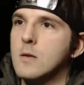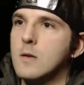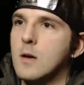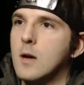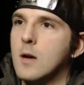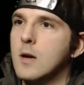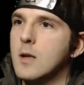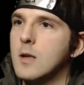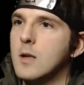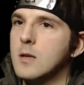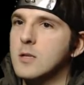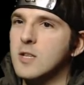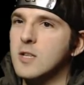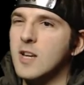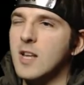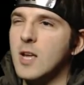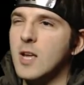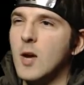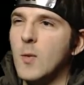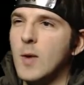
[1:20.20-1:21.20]
Alright, should
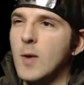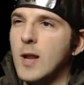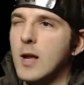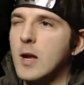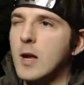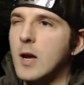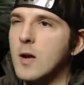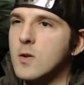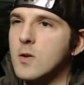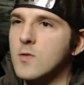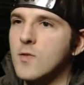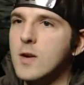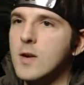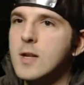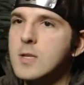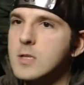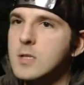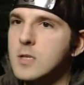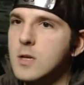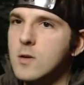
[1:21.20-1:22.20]
I go where that guy was
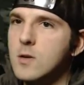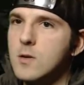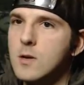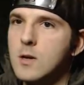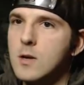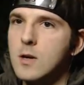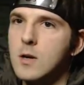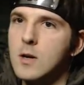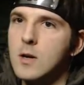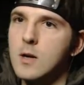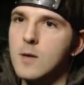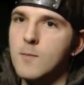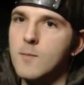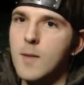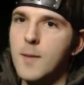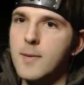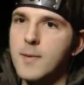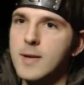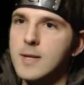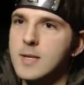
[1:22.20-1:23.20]
running to?
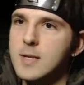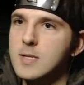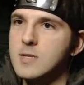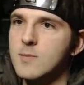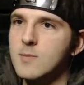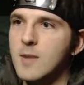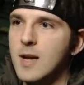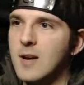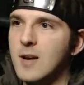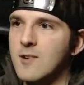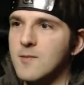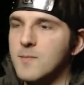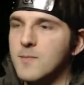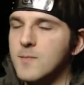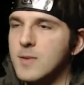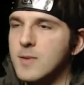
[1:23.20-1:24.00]
Maybe he needs some help.